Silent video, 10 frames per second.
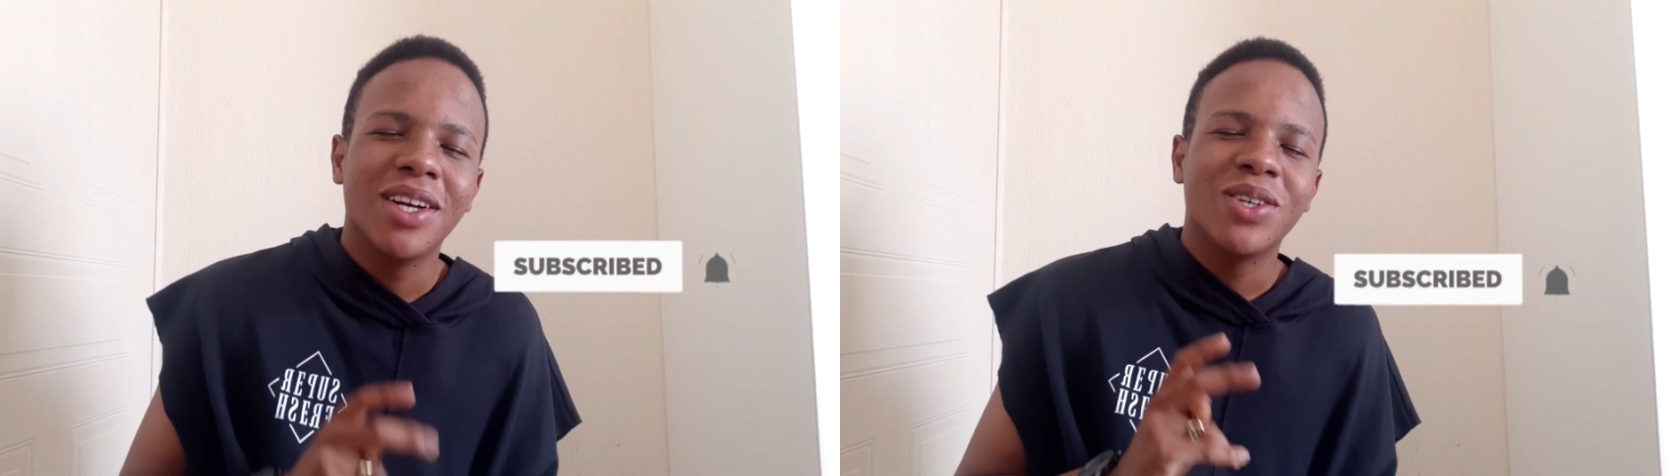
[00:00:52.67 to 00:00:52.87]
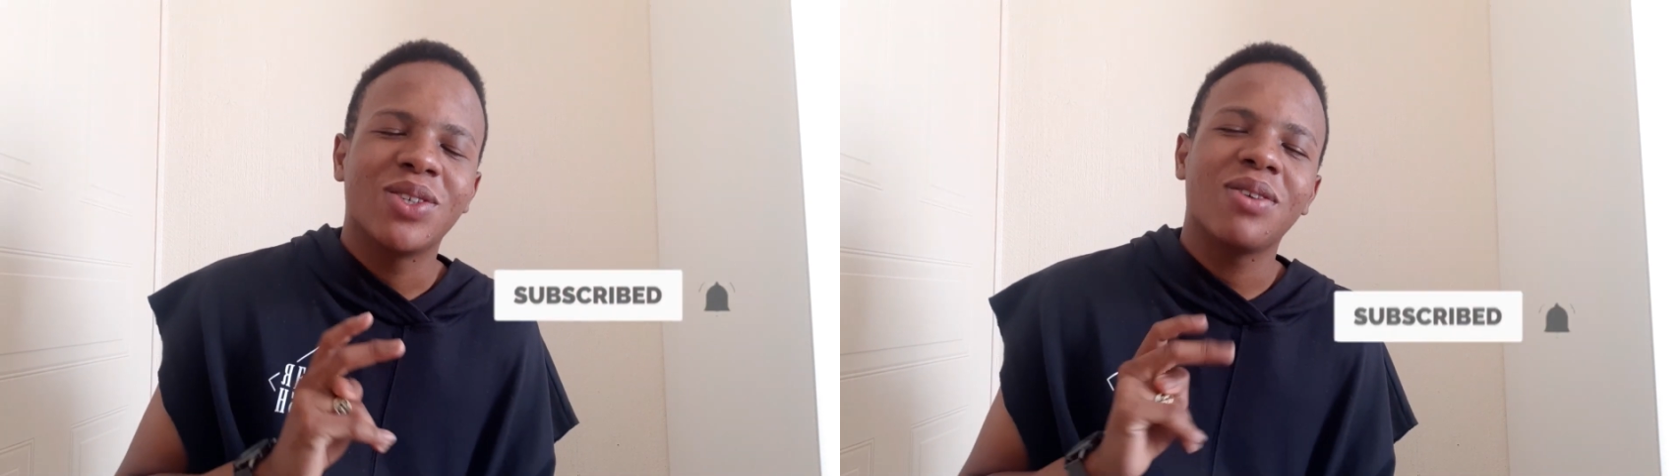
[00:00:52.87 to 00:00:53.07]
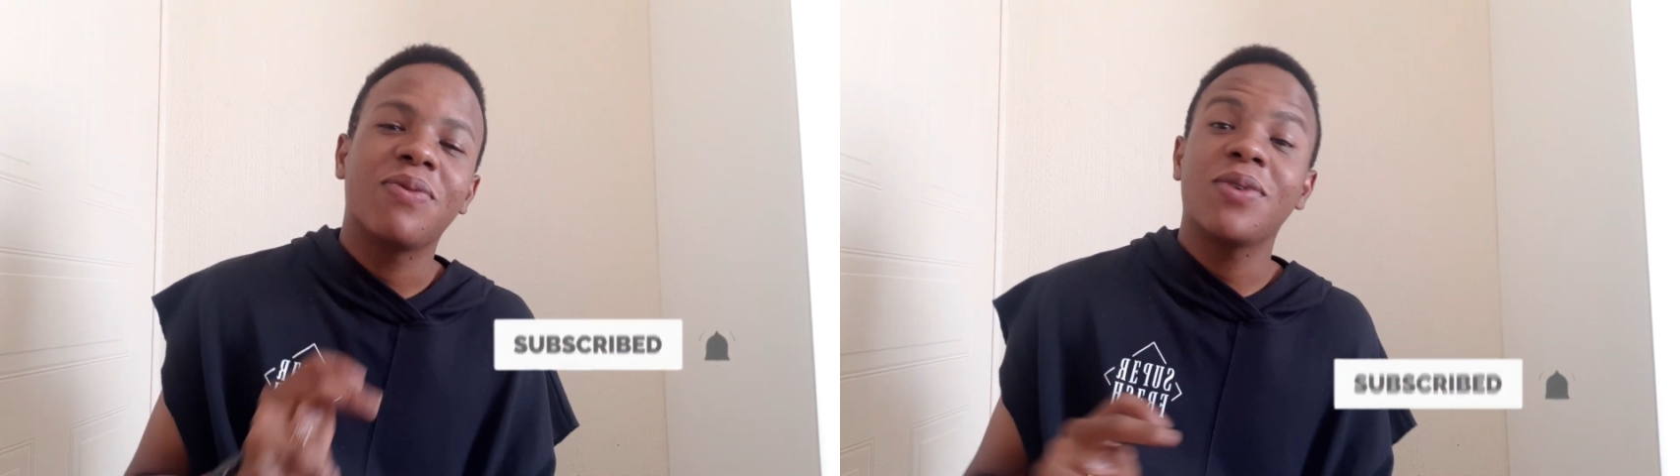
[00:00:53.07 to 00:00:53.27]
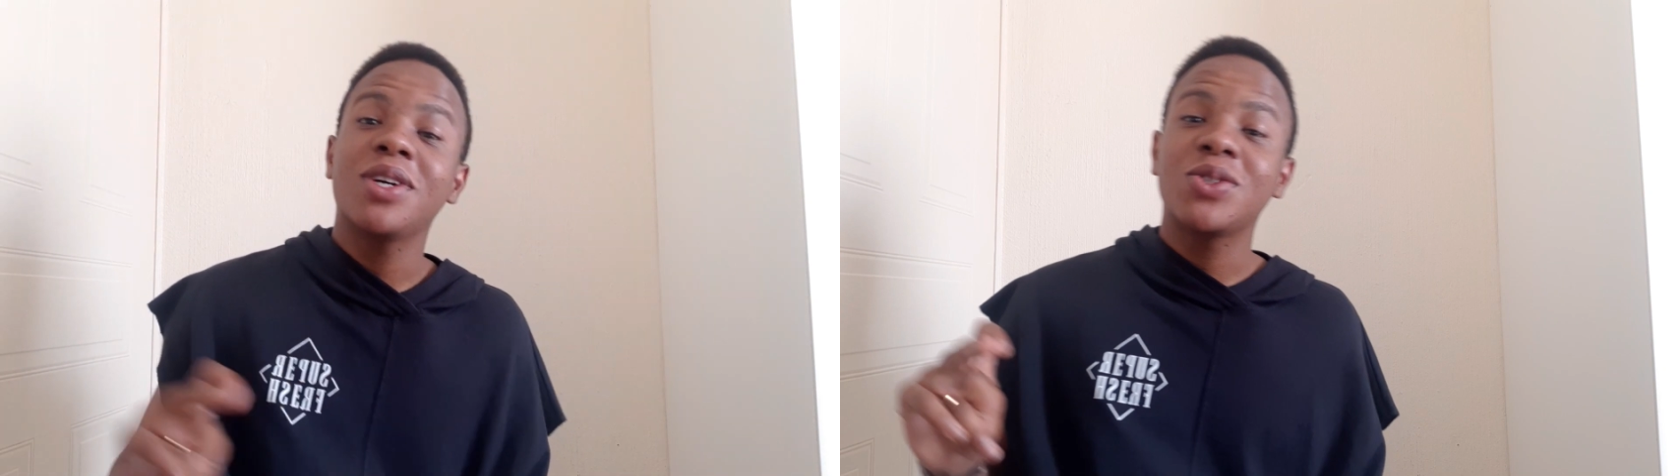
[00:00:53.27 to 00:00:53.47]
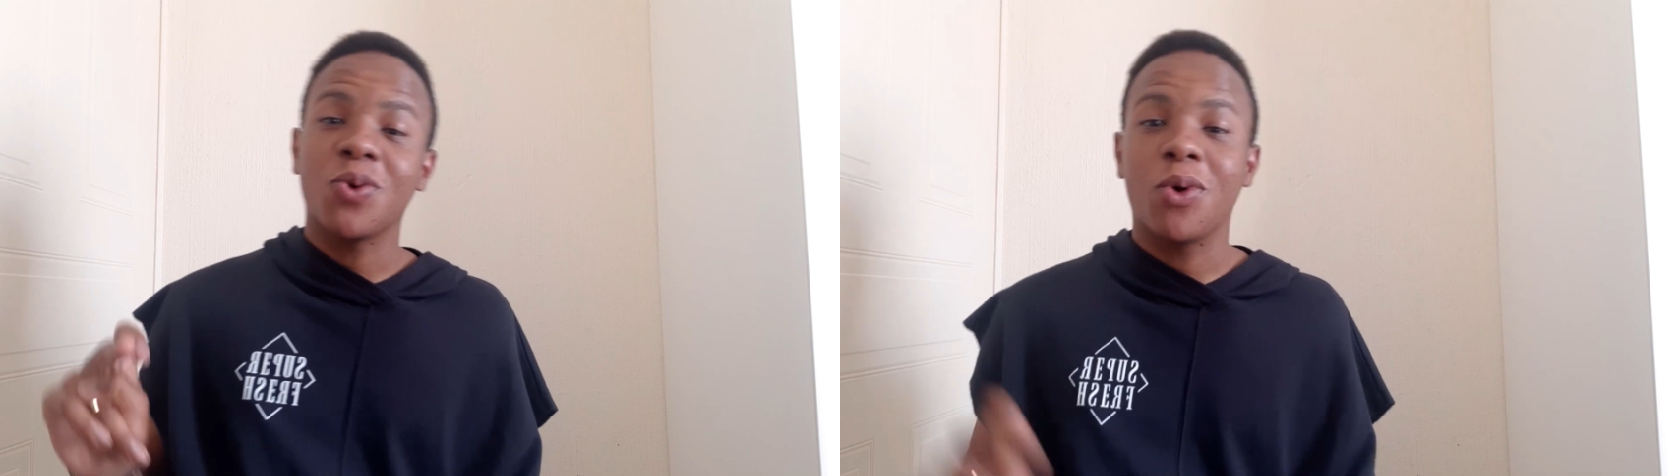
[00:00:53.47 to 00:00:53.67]
So the
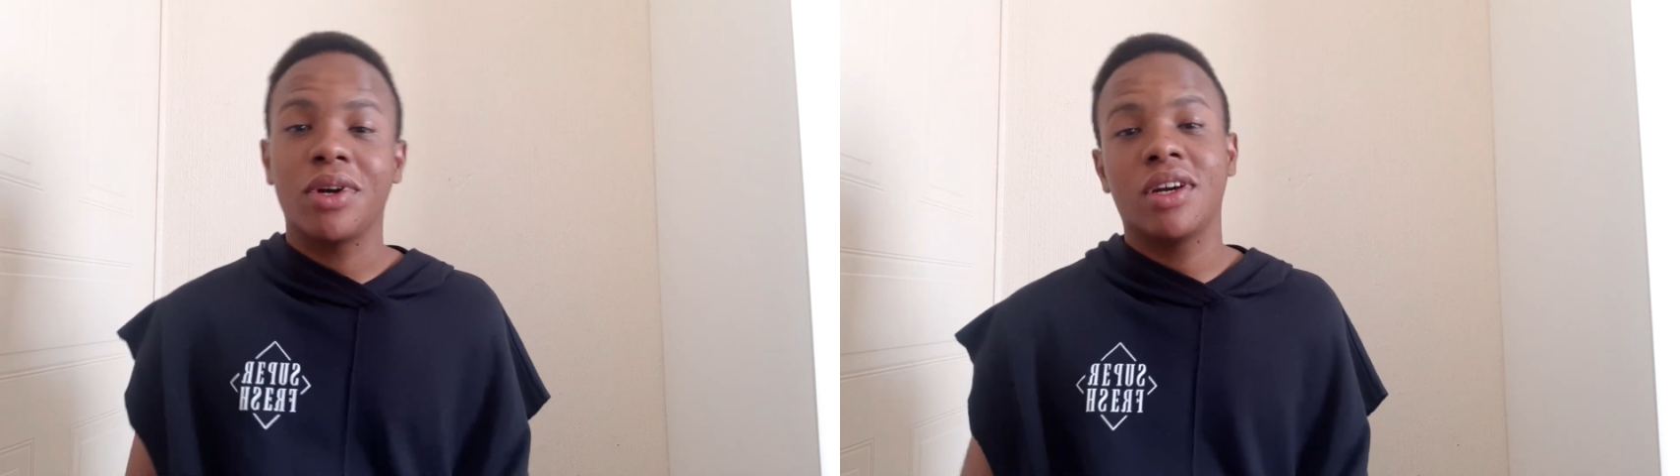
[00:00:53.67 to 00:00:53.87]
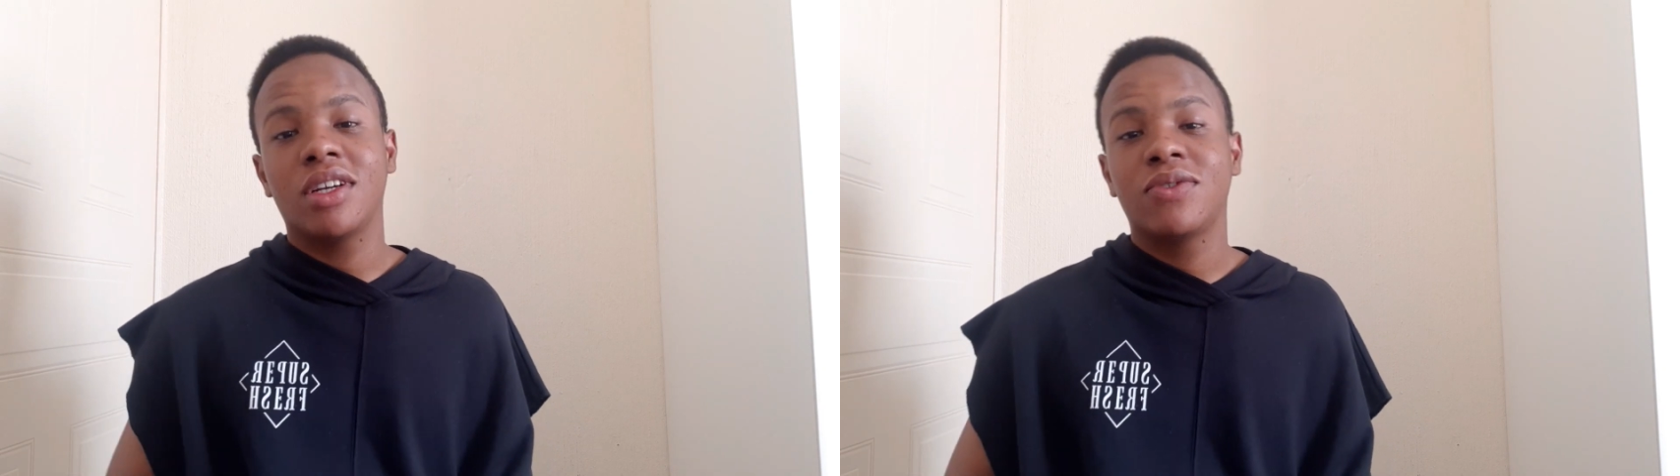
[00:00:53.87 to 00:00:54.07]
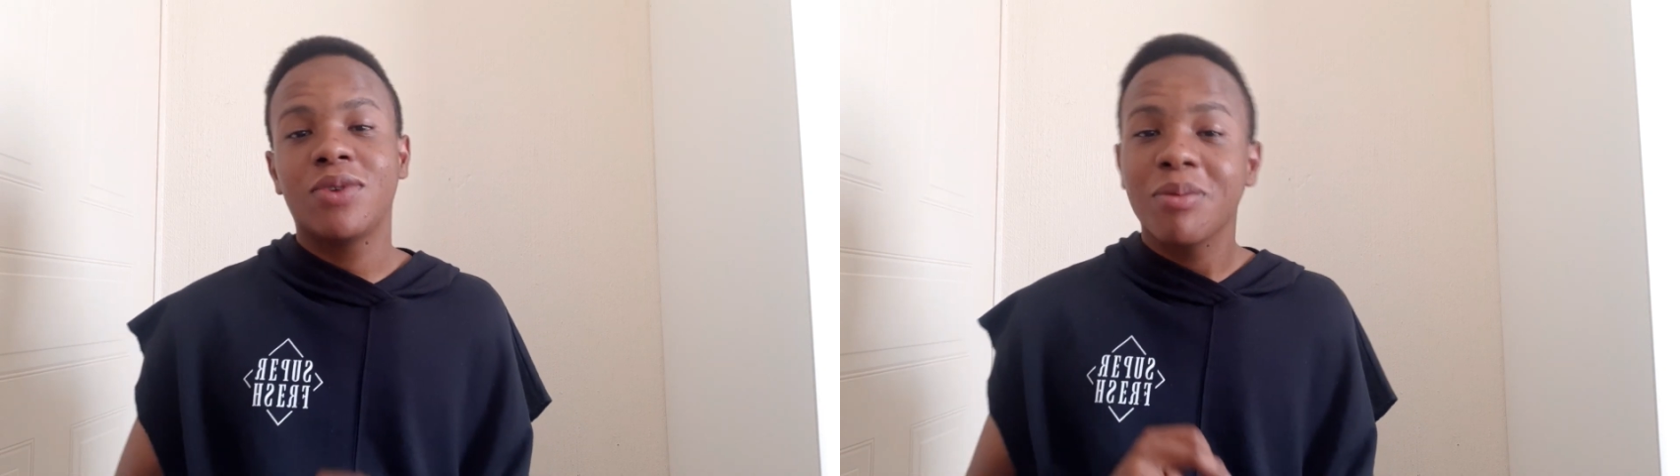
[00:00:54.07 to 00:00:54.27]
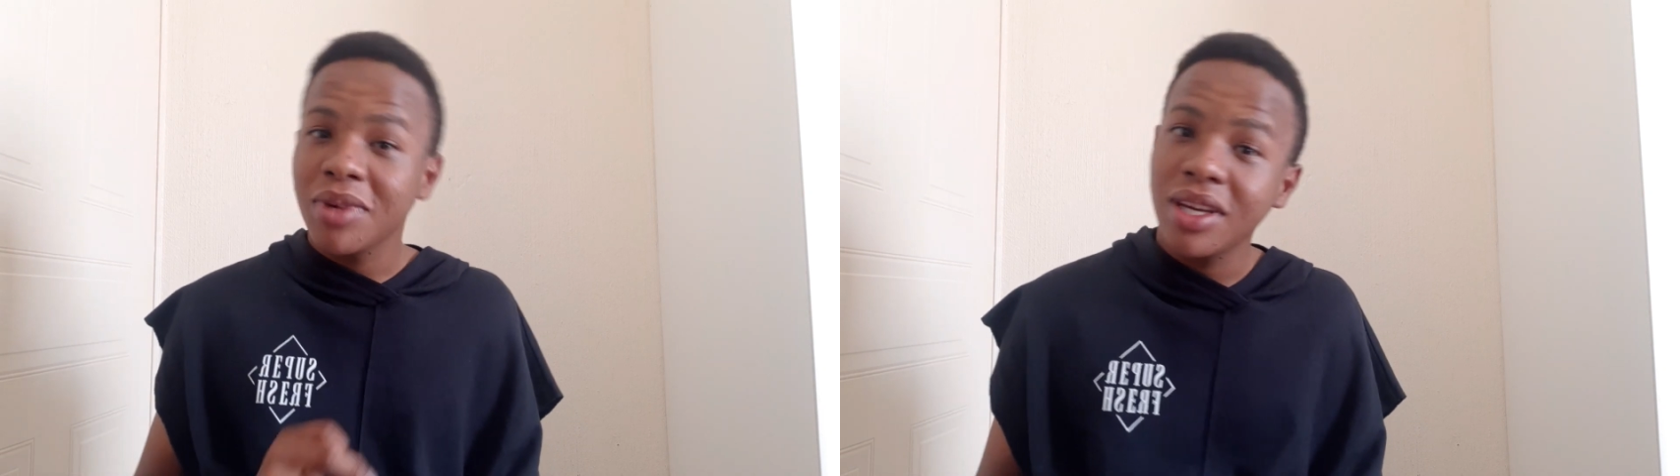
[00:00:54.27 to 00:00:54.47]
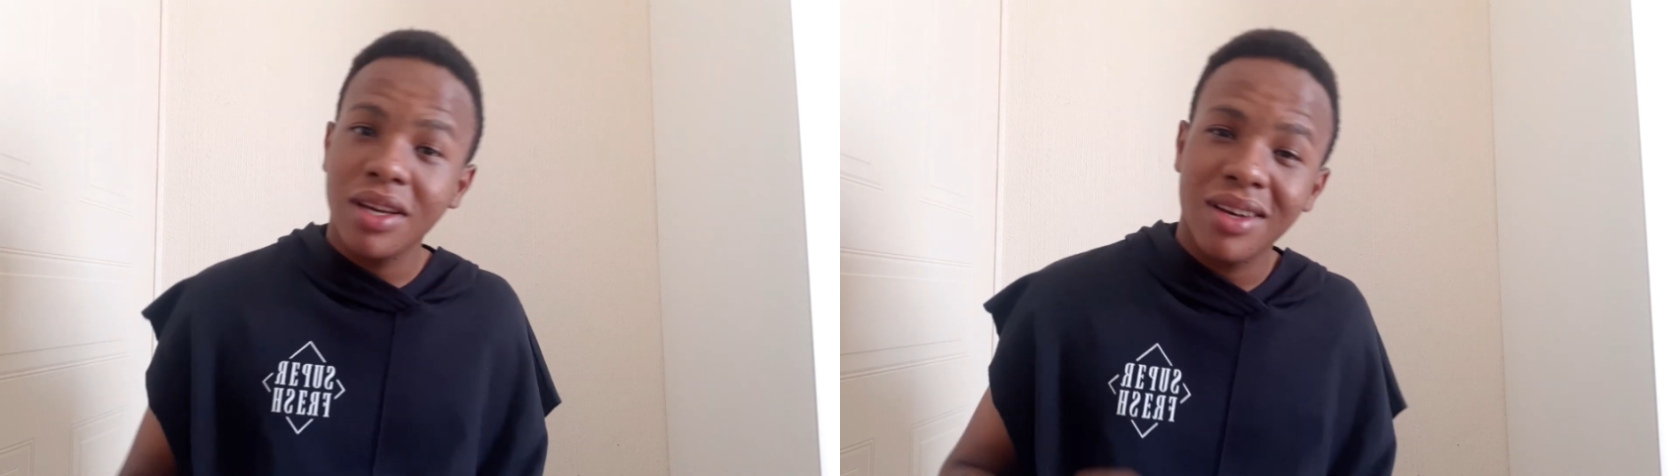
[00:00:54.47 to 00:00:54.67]
first order is for
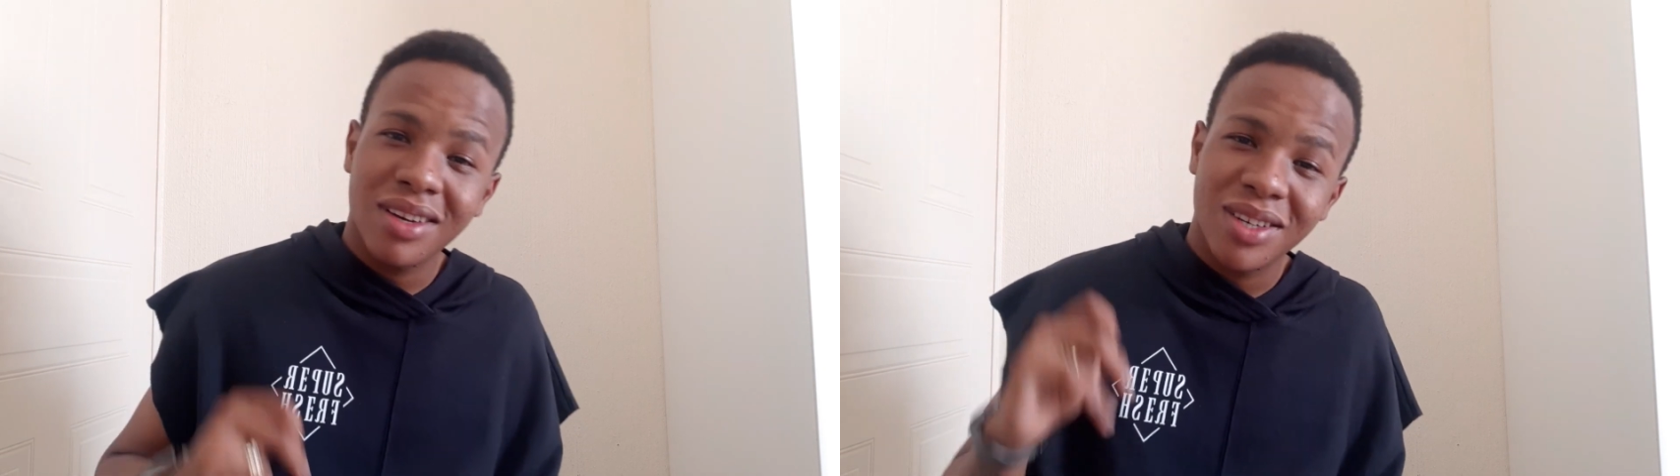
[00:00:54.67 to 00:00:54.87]
me